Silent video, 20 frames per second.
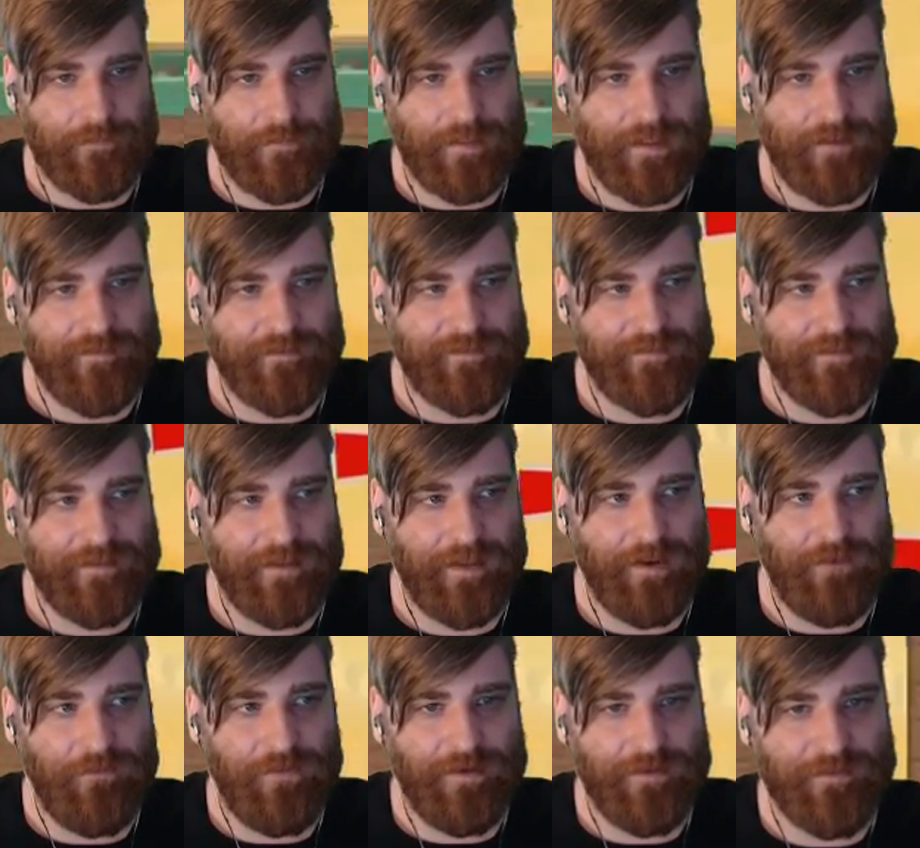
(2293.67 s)
I just kind
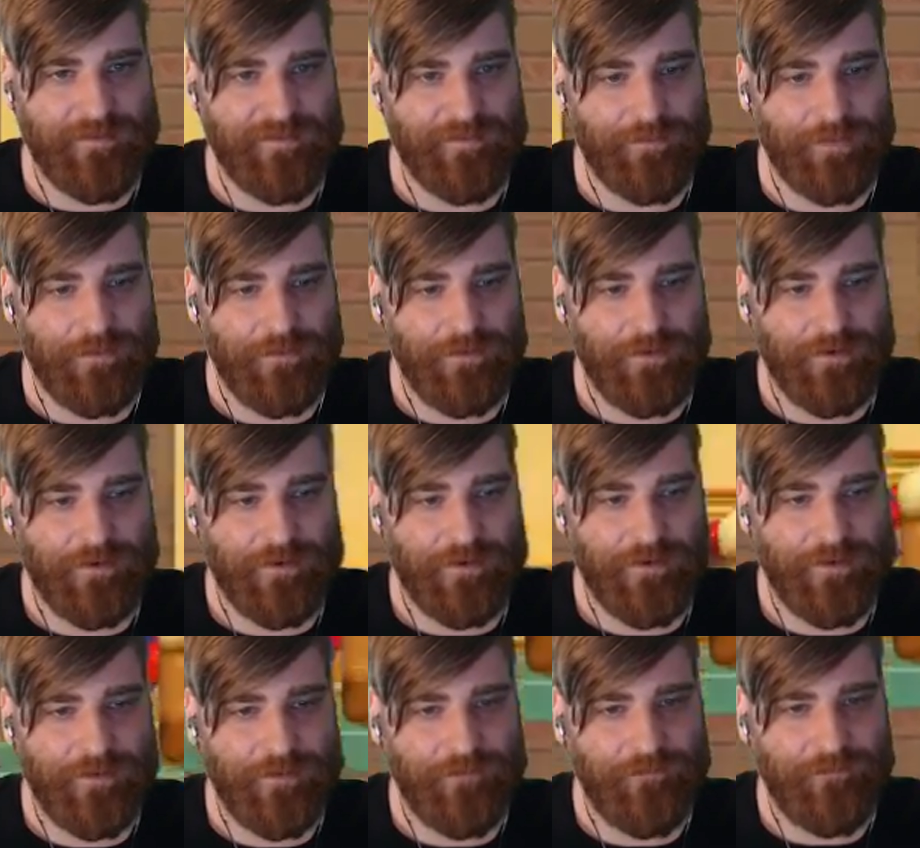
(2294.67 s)
of want to explore.
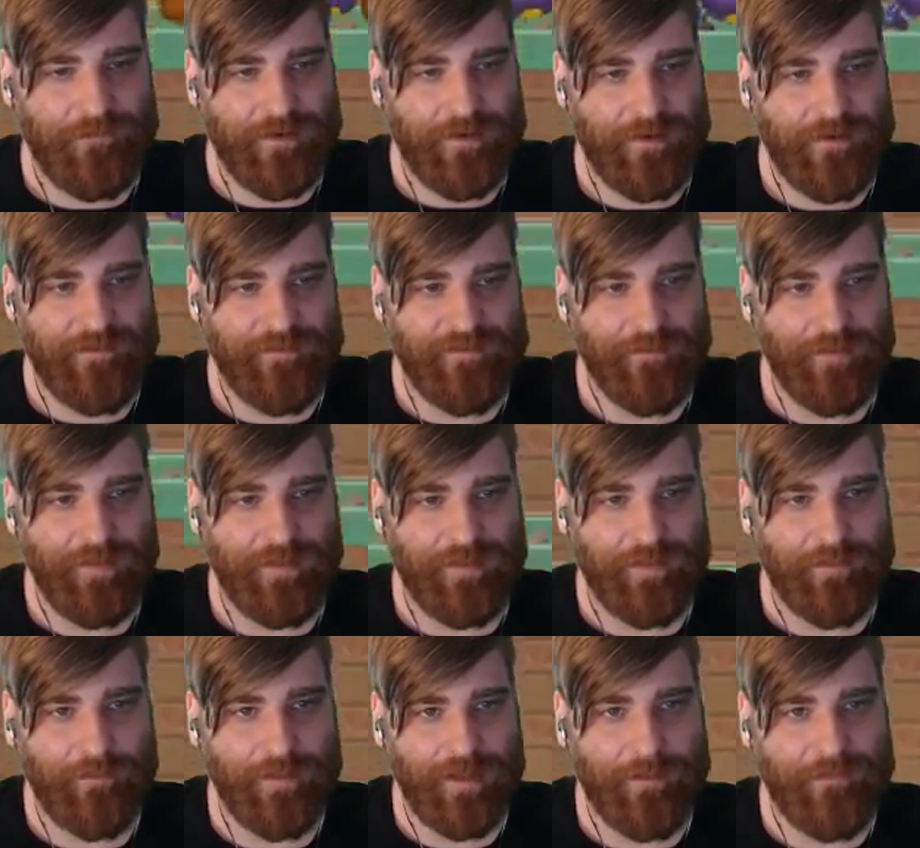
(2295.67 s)
I'm very curious about like the
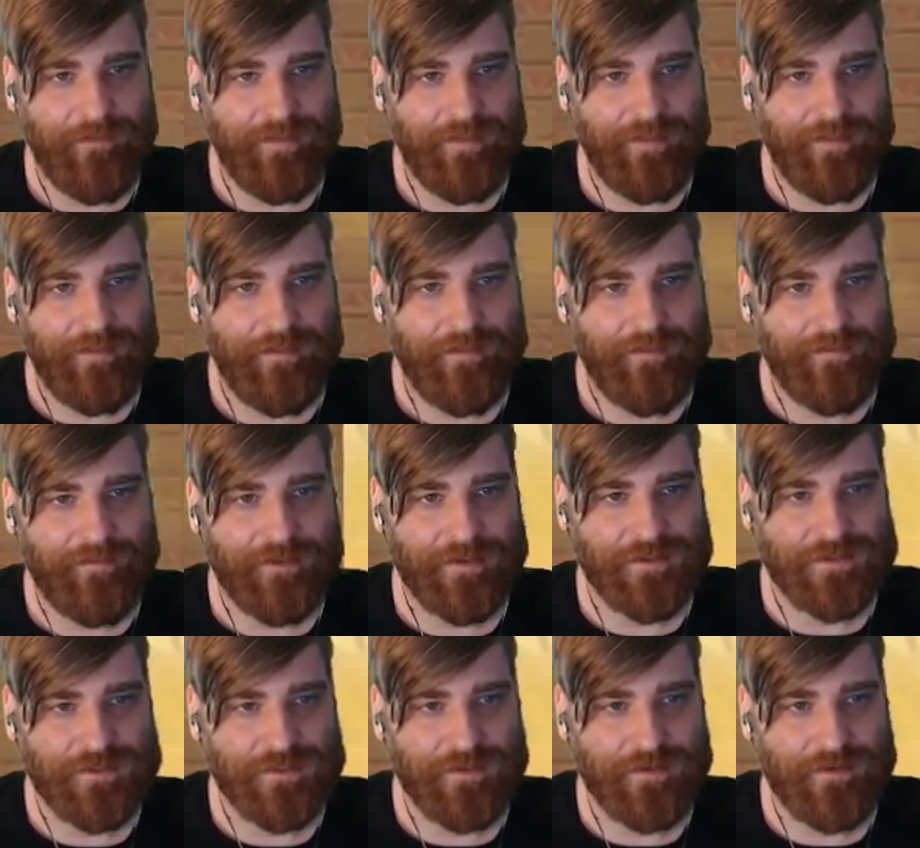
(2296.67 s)
pipe
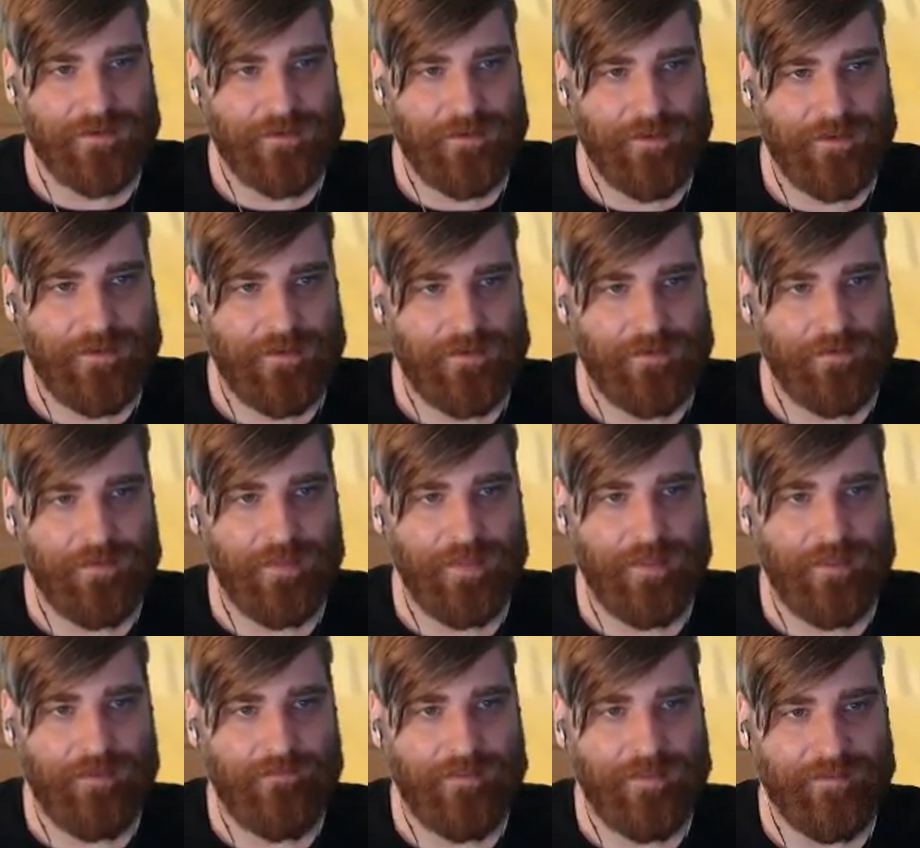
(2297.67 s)
section to the
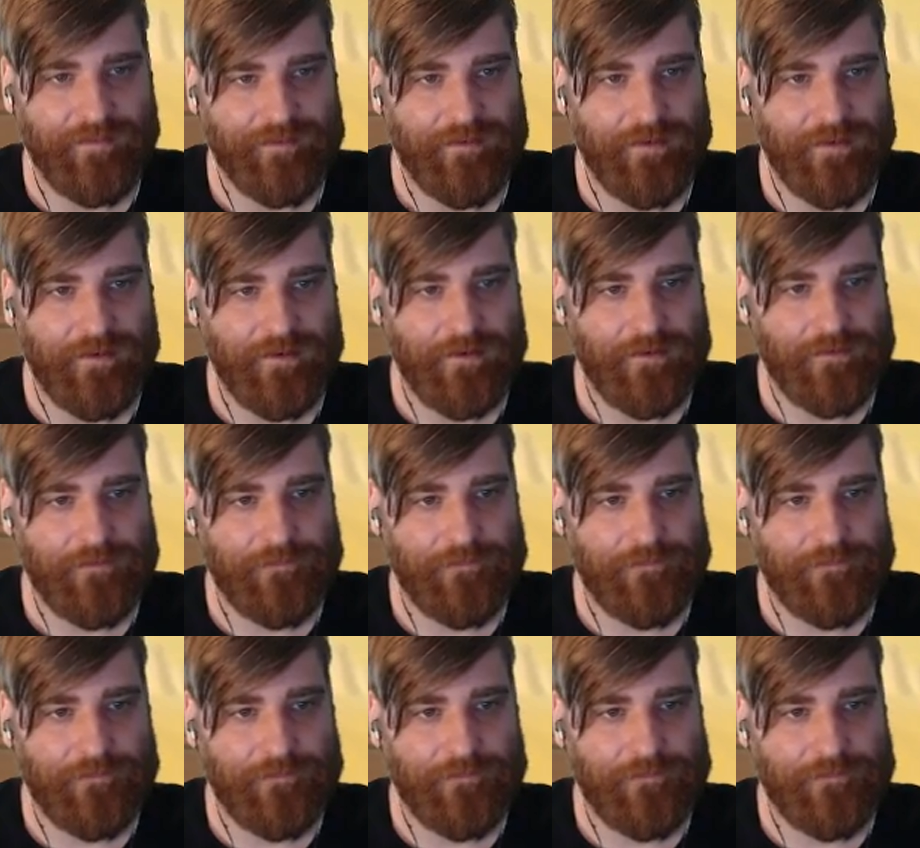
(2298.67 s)
left at the start.